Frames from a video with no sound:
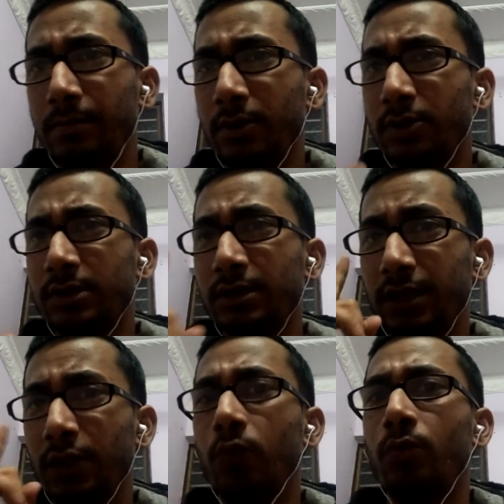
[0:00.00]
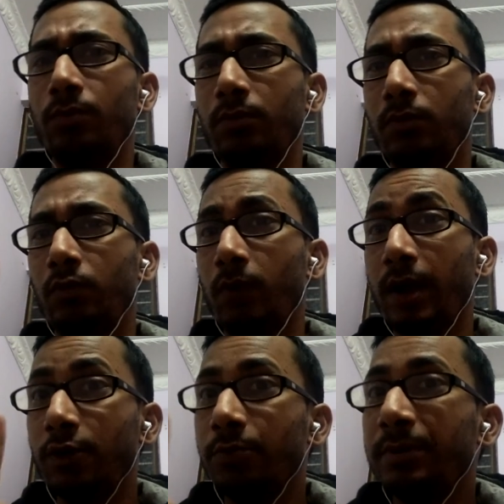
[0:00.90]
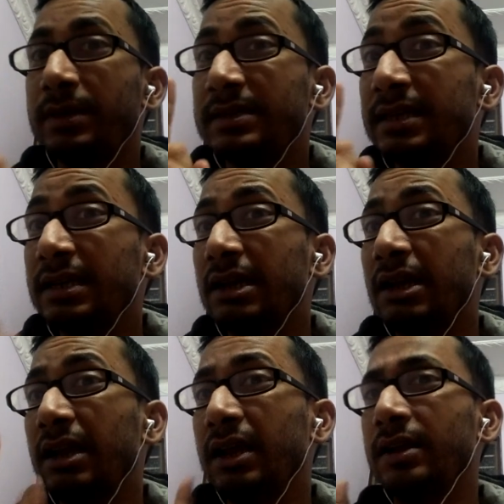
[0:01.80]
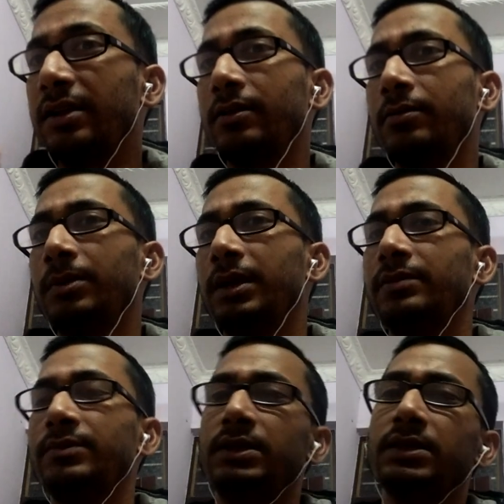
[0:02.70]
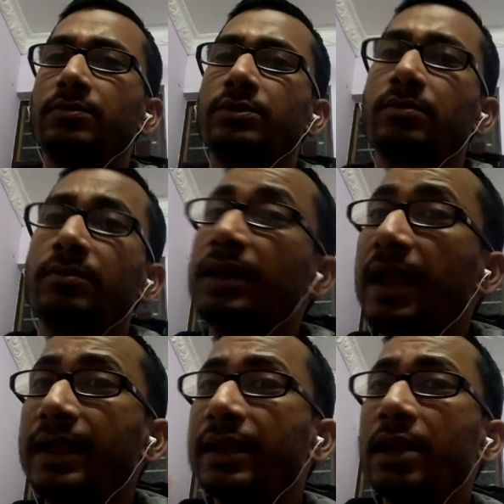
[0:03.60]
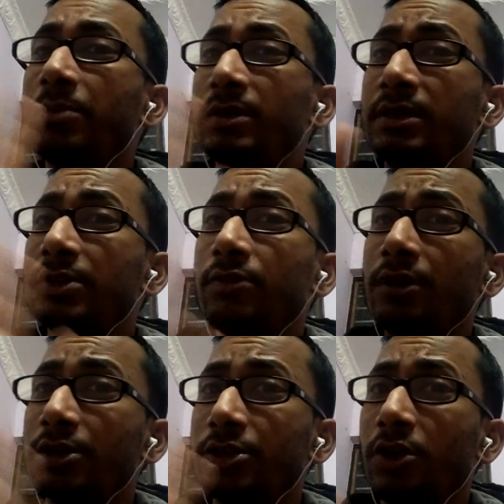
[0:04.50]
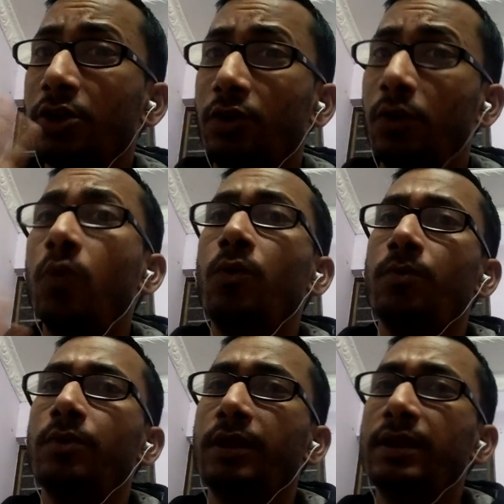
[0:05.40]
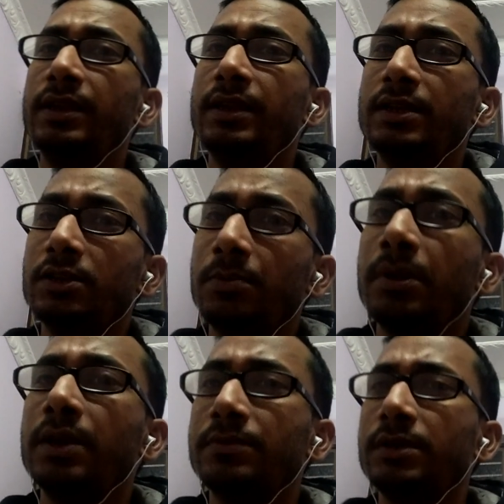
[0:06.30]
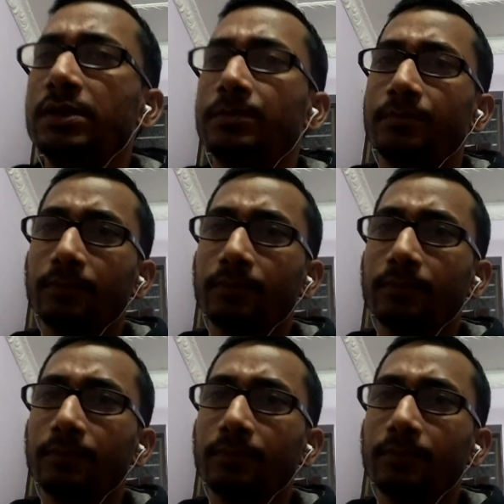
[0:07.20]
Because they know why UPSC conduct prelims exams. 99% student does not know the needs of prelims exam.